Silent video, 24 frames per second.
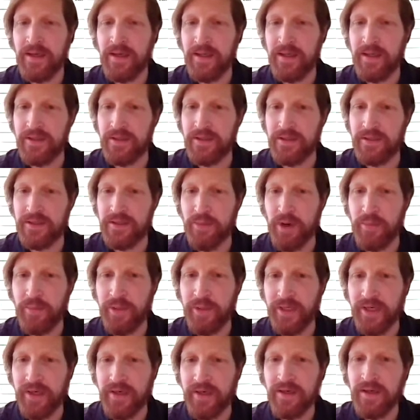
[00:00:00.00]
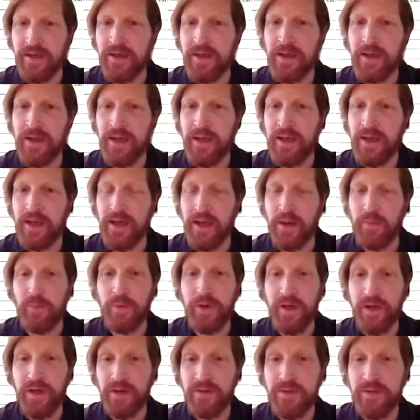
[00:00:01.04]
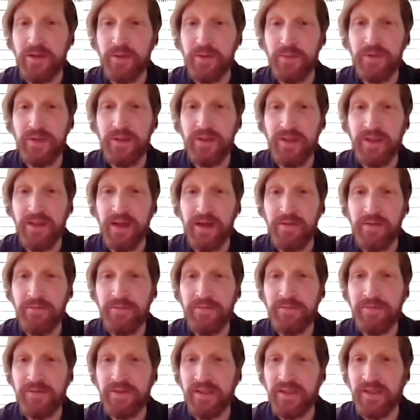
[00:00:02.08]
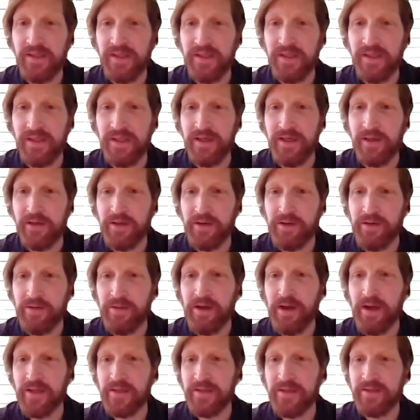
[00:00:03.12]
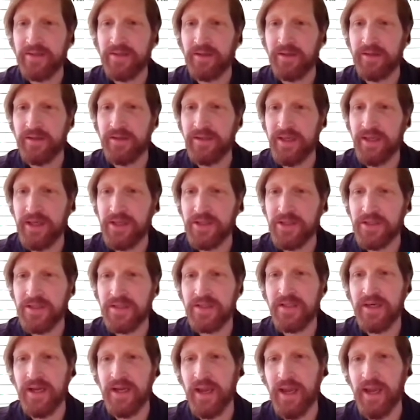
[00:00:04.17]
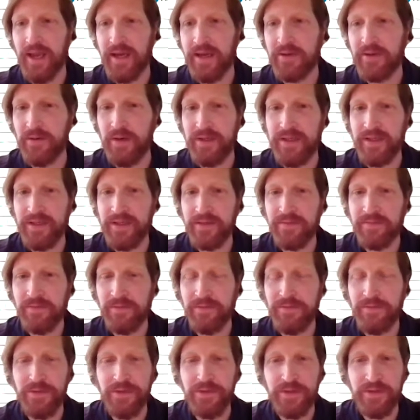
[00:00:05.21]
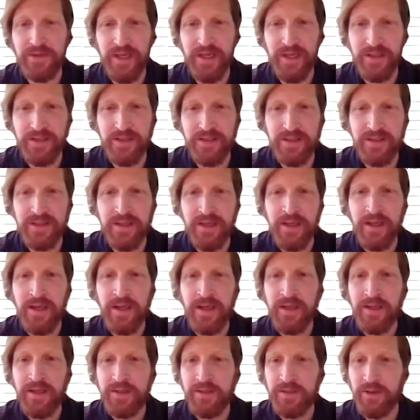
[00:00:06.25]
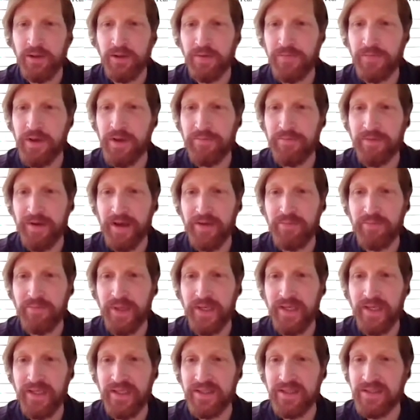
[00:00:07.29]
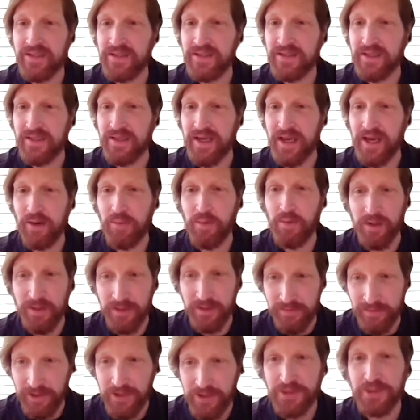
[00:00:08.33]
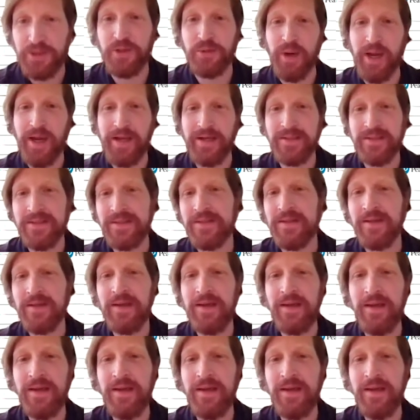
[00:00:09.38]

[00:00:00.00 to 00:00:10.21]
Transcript: in just a moment here. Um, we'd also really love to hear your thoughts on this session and your ideas for future sessions. So if you have five minutes now while it's fresh in your minds,